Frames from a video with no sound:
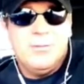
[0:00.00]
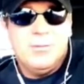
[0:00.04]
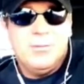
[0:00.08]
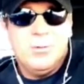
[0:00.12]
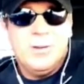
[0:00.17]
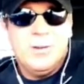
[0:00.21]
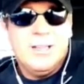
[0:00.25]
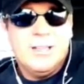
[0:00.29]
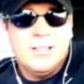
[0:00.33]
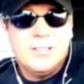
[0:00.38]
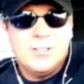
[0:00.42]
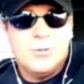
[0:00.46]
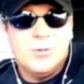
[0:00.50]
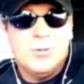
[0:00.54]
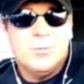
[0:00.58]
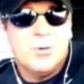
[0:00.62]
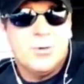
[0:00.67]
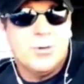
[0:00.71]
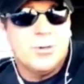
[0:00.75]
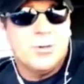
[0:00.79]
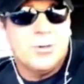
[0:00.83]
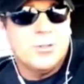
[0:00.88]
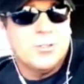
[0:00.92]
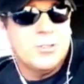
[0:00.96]
Everyone has their
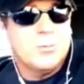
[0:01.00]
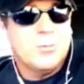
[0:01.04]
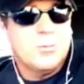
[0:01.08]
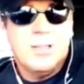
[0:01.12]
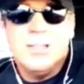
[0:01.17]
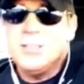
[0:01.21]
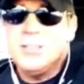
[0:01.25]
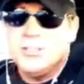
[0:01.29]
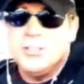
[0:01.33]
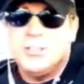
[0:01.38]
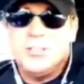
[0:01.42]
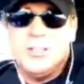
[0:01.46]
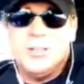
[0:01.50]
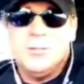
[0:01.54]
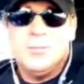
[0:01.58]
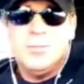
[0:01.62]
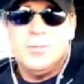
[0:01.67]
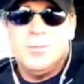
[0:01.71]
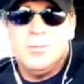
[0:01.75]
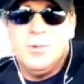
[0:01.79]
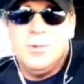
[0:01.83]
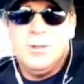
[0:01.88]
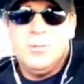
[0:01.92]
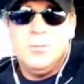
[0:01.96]
own personal
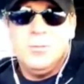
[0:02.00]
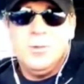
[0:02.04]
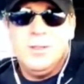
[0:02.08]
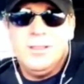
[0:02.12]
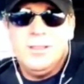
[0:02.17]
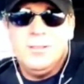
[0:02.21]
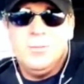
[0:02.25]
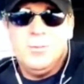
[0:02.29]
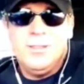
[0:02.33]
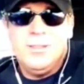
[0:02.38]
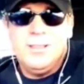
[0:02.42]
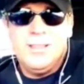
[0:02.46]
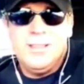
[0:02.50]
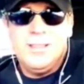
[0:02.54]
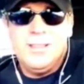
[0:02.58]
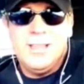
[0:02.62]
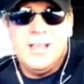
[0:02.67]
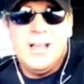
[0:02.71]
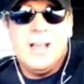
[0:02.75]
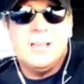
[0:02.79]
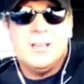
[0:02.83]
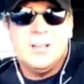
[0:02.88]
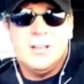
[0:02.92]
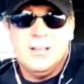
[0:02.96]
relationship with the
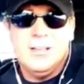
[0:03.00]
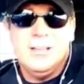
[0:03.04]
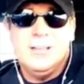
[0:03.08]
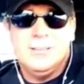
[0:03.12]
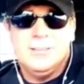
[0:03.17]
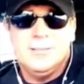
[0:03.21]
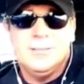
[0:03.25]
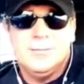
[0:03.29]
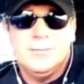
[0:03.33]
icon.